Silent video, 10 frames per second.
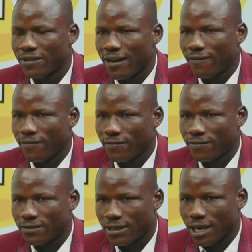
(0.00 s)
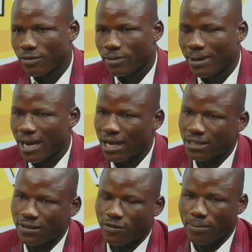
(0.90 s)
after I've stayed with my
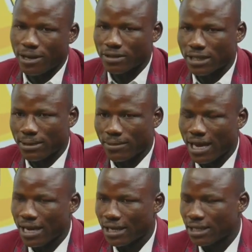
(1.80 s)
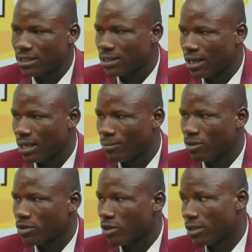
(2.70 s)
auntie for about 9 years, 8
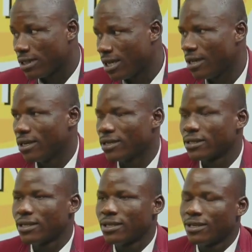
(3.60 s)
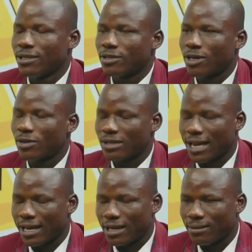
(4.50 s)
months, call it 10 years. So I was
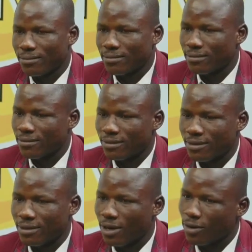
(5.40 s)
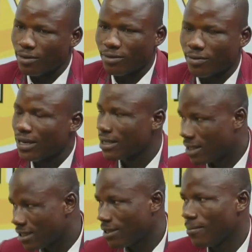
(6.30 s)
like, no. When I
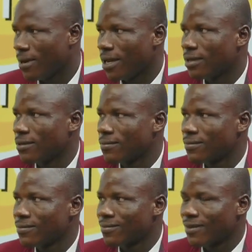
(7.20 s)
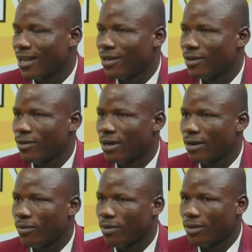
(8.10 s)
started mine, you know,
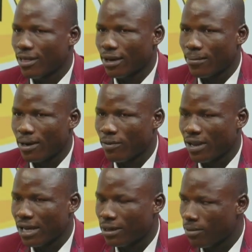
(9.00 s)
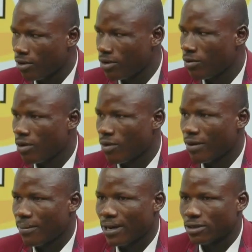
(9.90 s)
one thing about we are in the modern
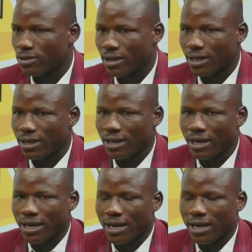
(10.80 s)
world whereby today,